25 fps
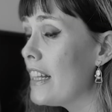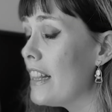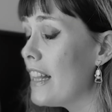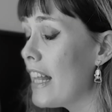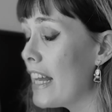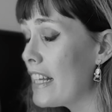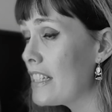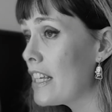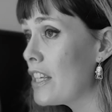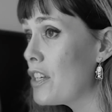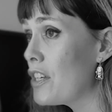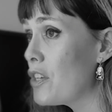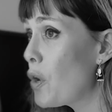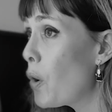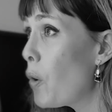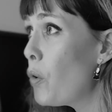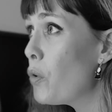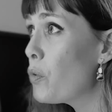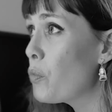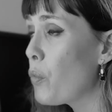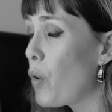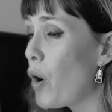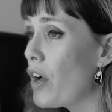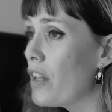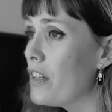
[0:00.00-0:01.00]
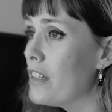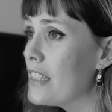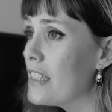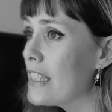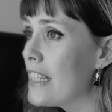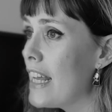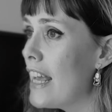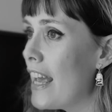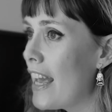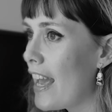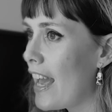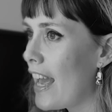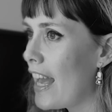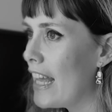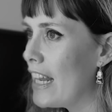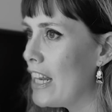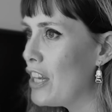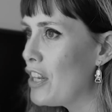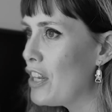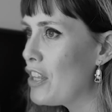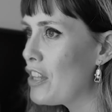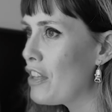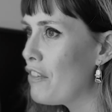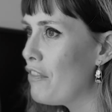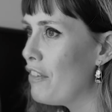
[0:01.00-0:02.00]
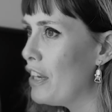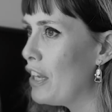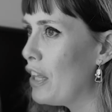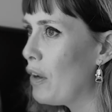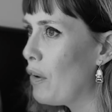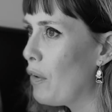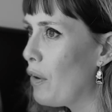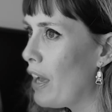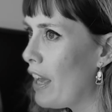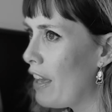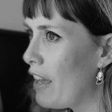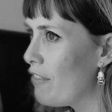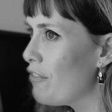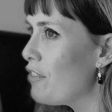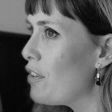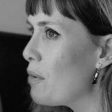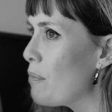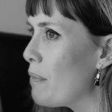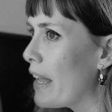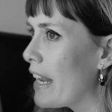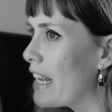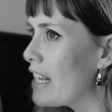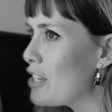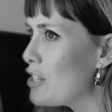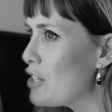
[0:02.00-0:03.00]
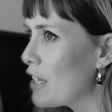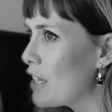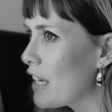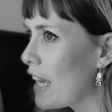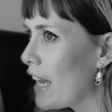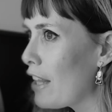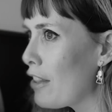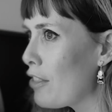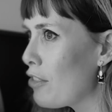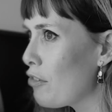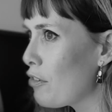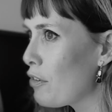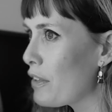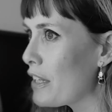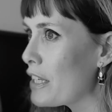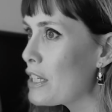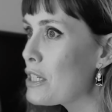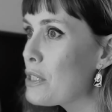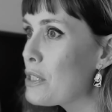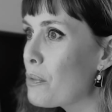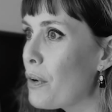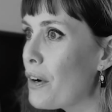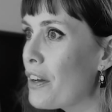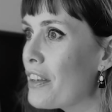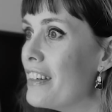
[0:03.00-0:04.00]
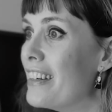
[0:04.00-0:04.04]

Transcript: lesser known ones in another video if you manage to get through this one.